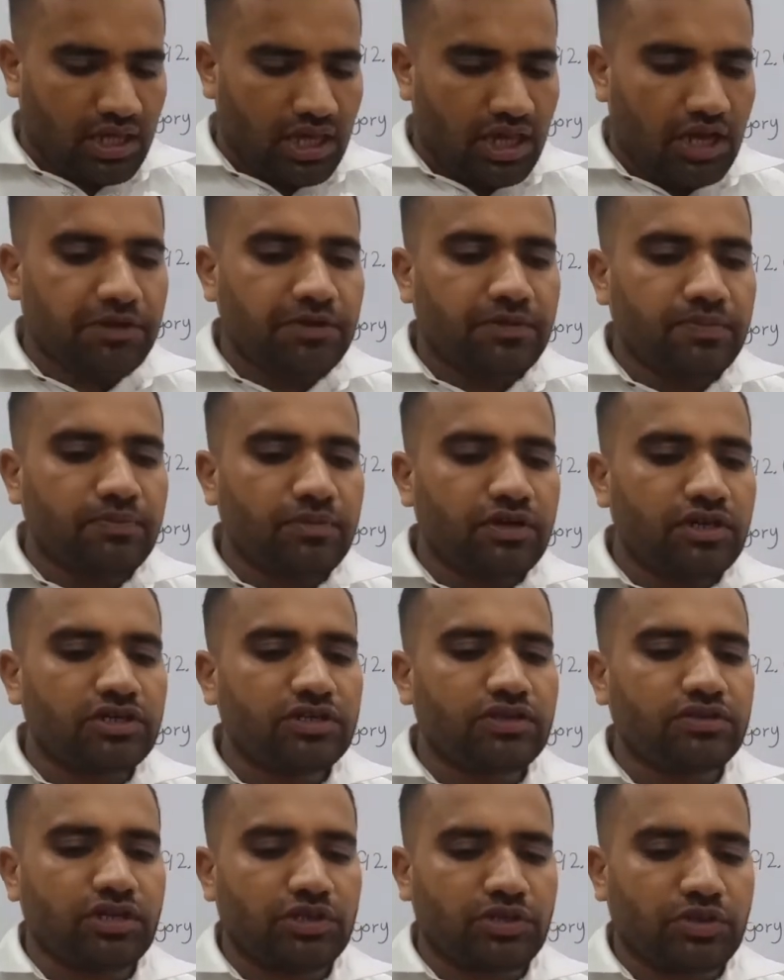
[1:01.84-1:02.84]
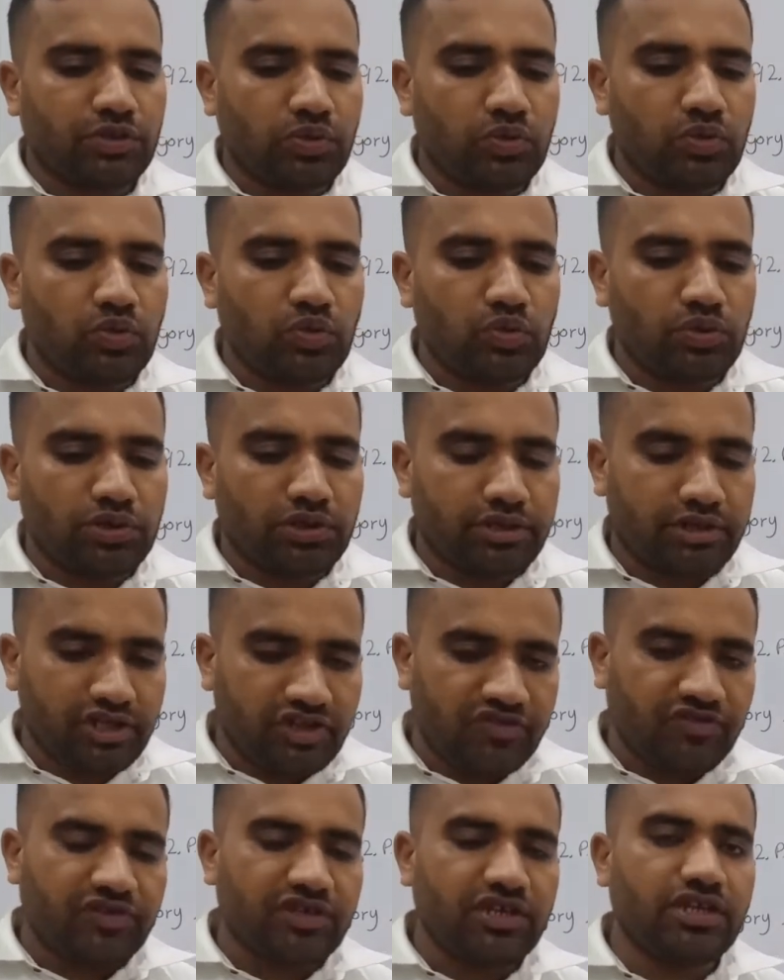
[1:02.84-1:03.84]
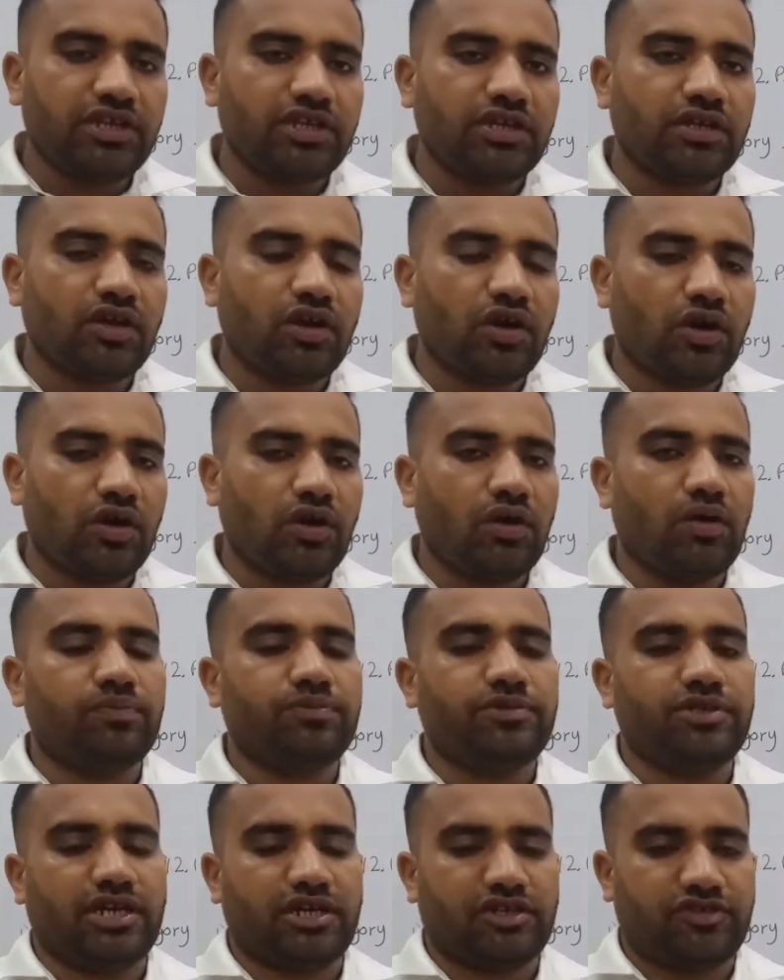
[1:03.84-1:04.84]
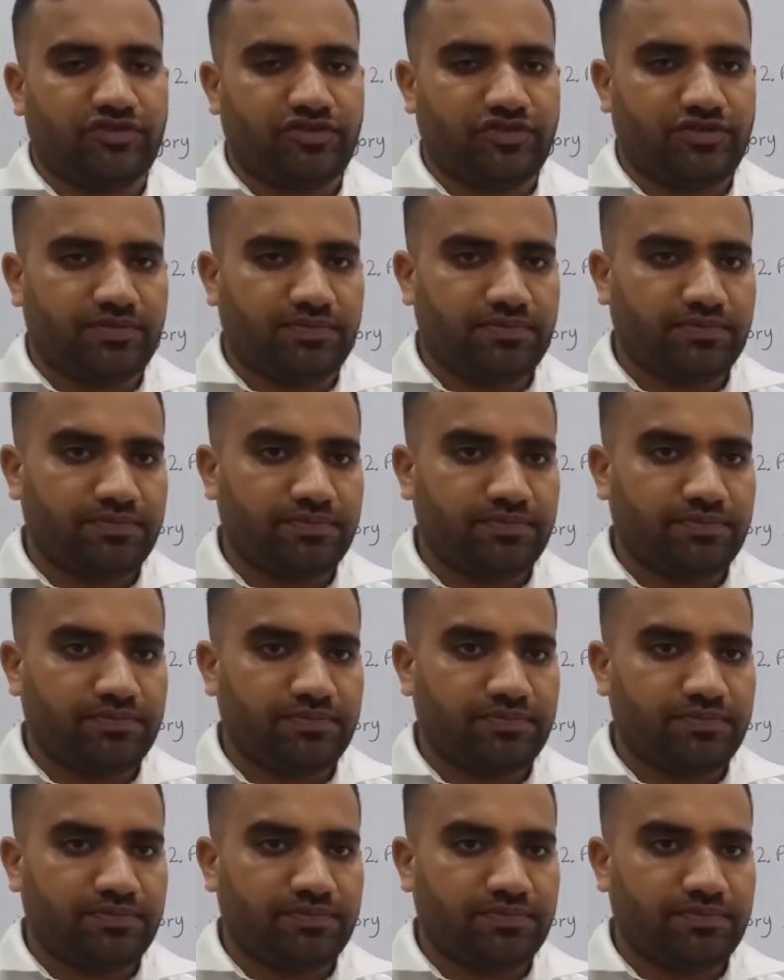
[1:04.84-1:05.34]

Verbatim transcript: It merges the two distinct objects.